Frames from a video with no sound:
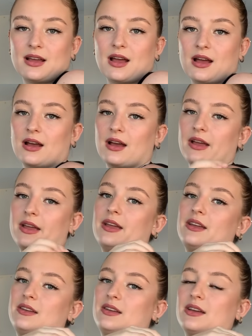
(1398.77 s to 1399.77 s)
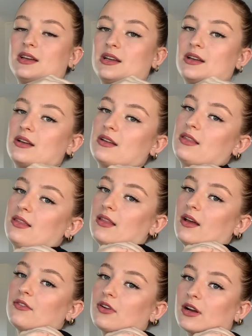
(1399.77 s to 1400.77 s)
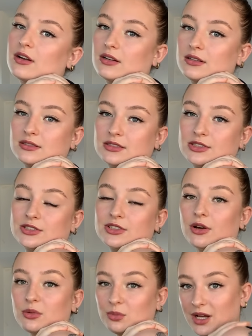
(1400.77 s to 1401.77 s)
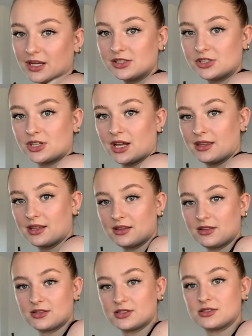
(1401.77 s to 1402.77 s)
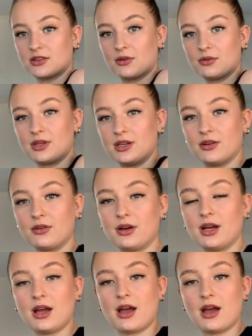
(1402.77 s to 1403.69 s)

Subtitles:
I love her so much. I think it looks so cute.